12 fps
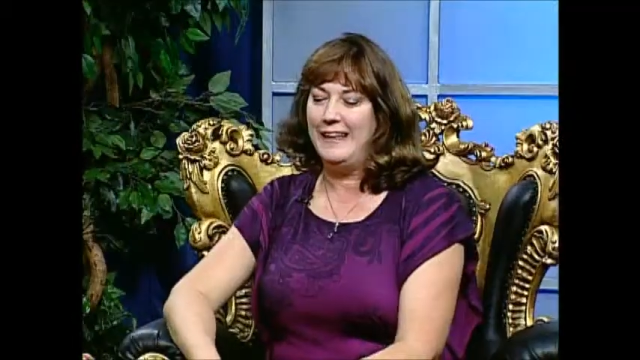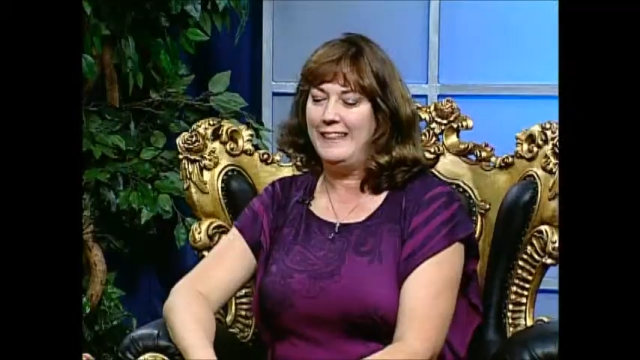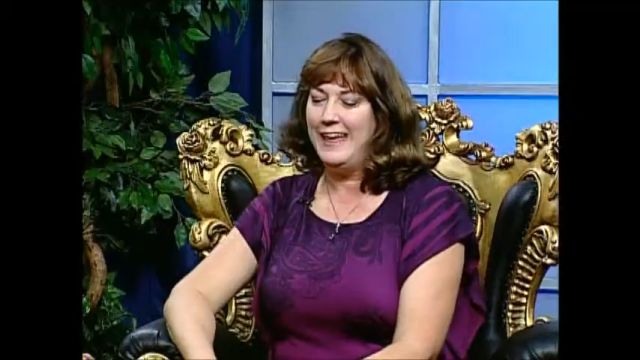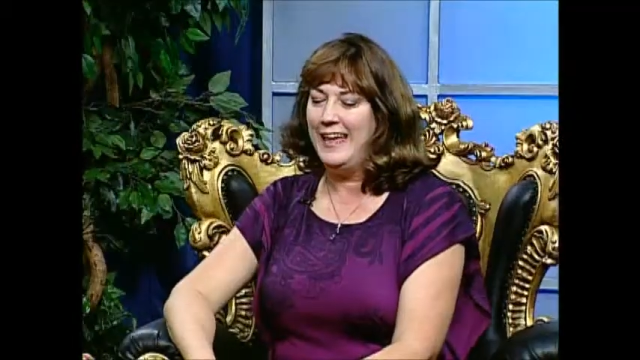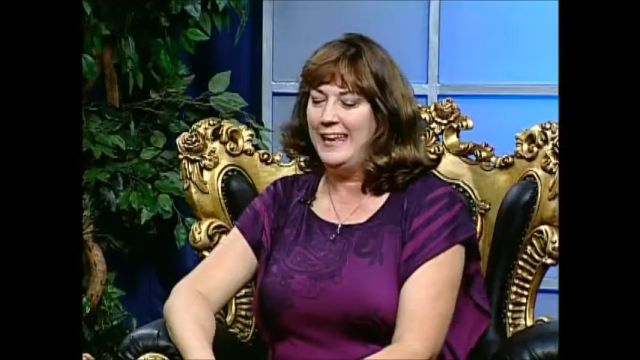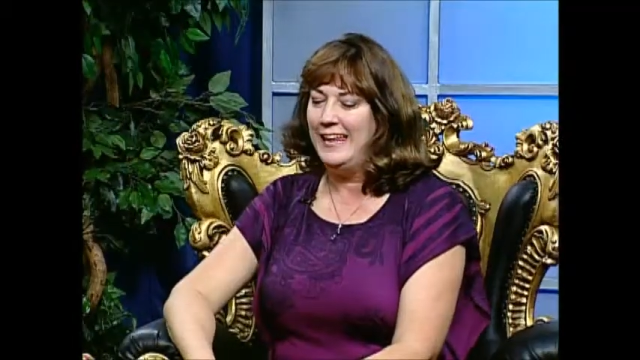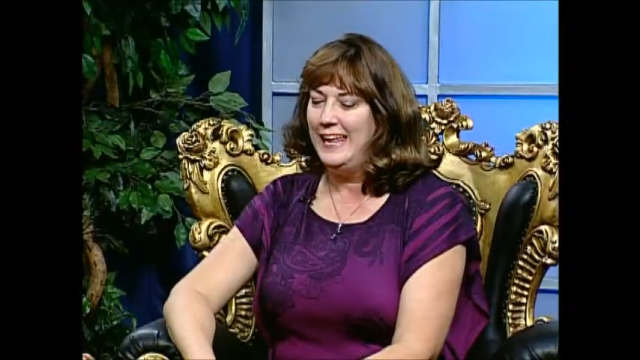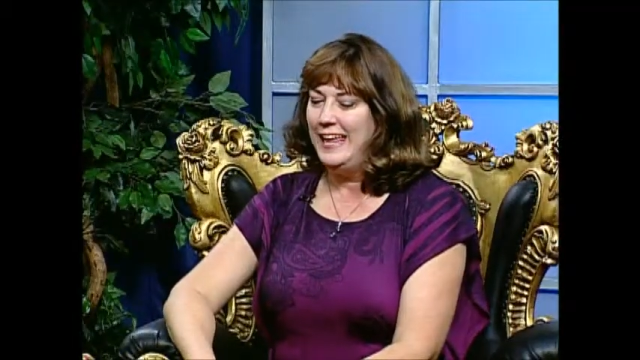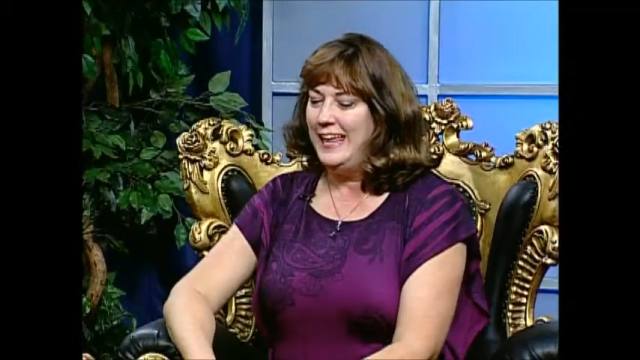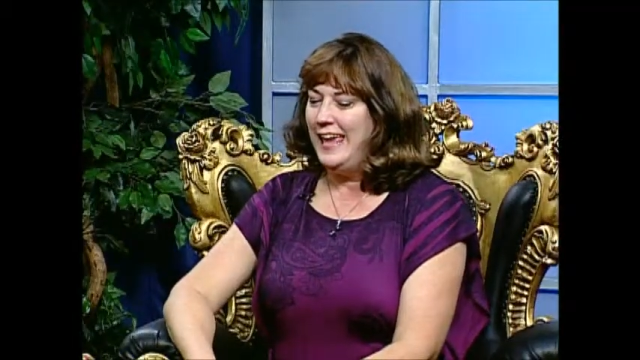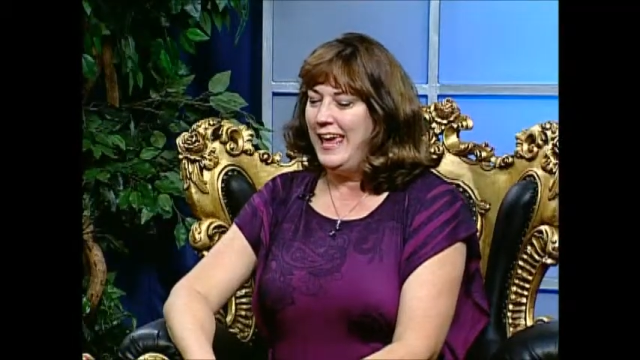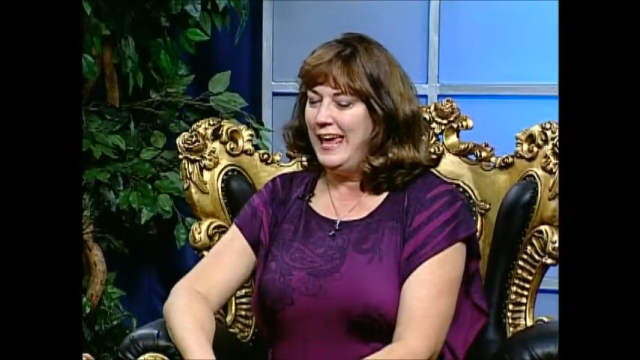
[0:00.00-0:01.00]
like that.
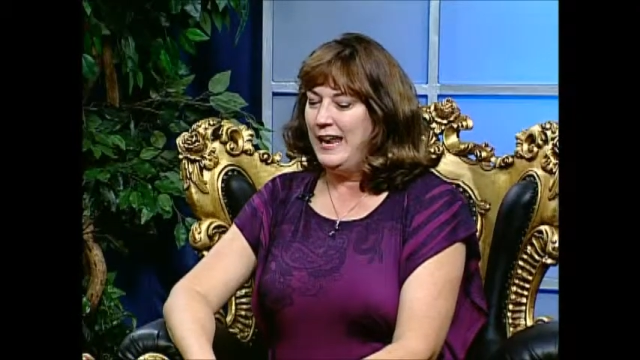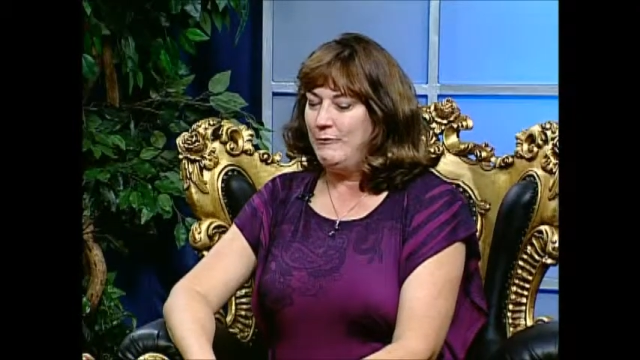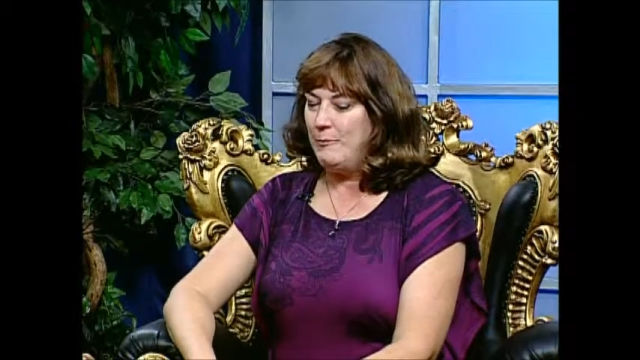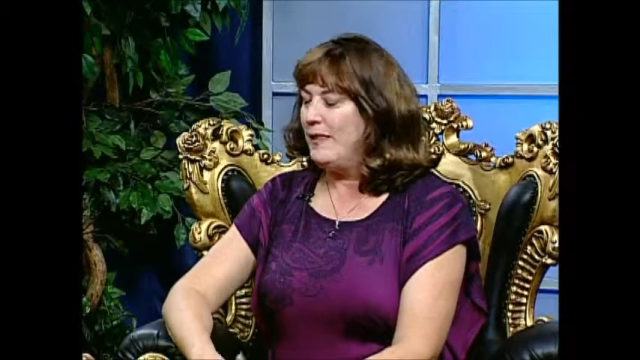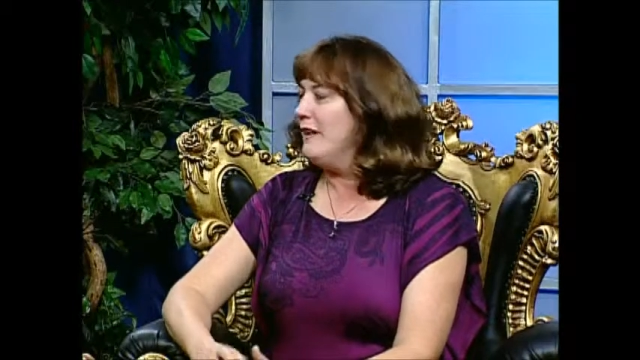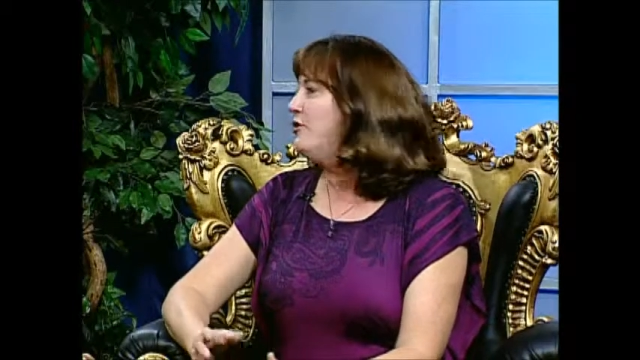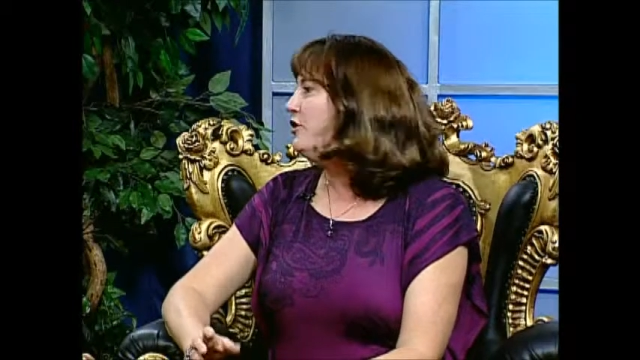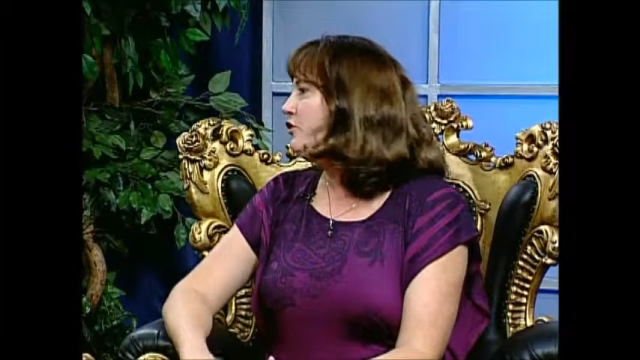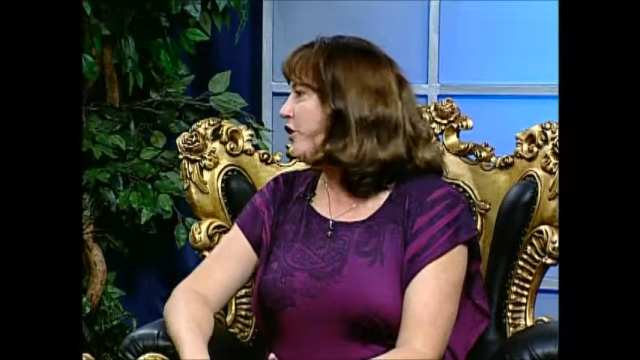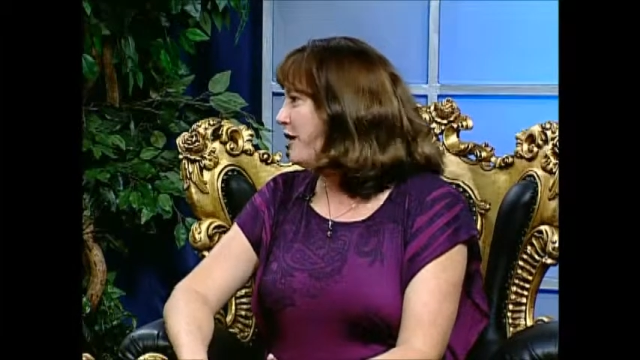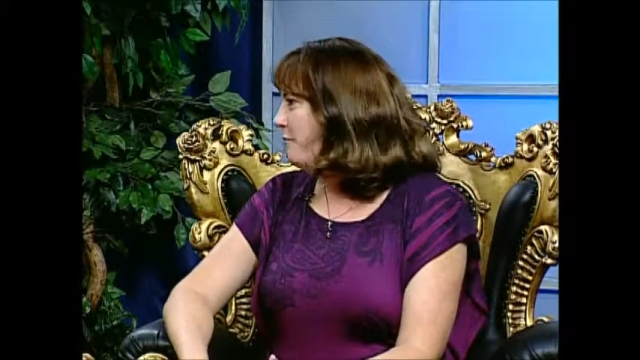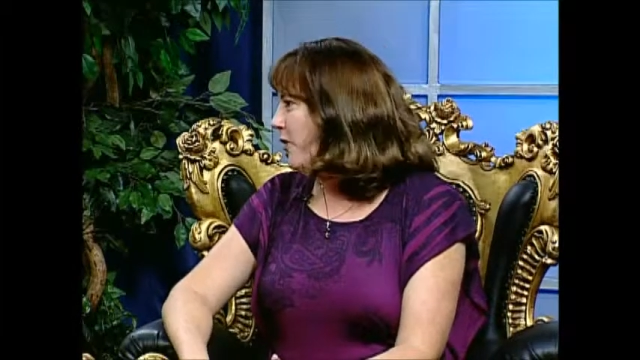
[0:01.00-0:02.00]
And we applied for the
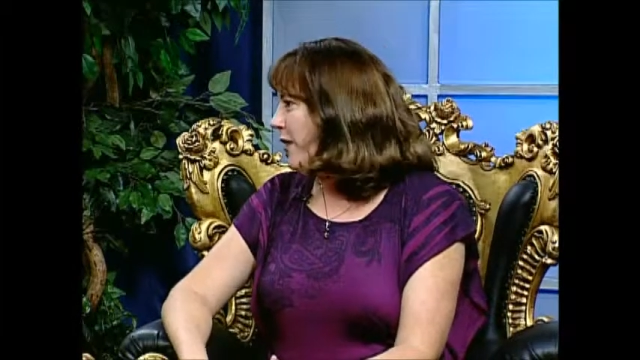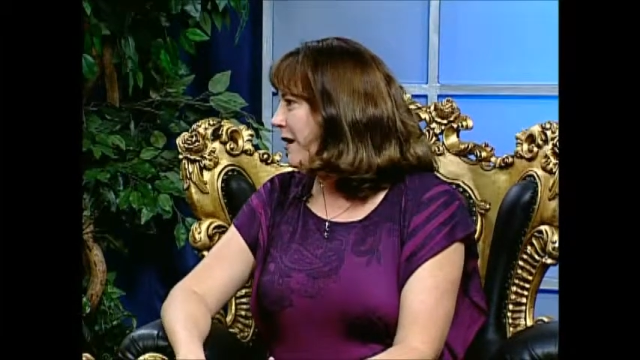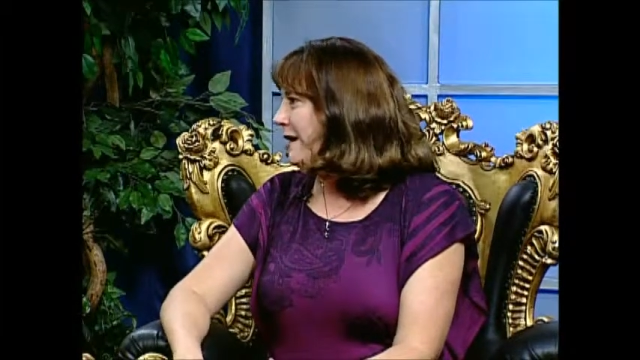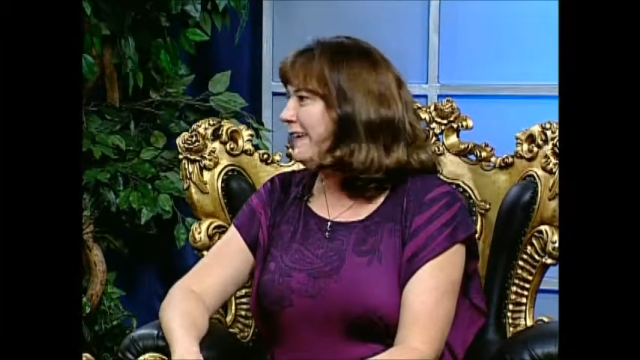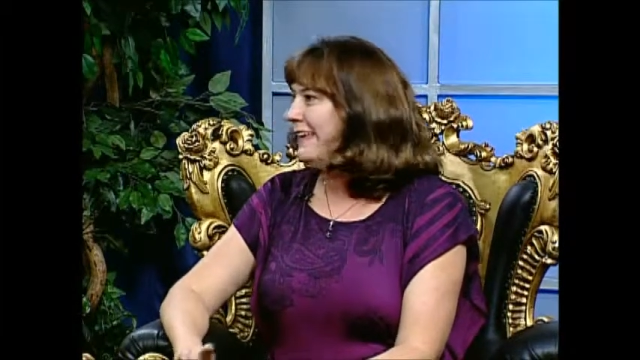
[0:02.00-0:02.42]
trademark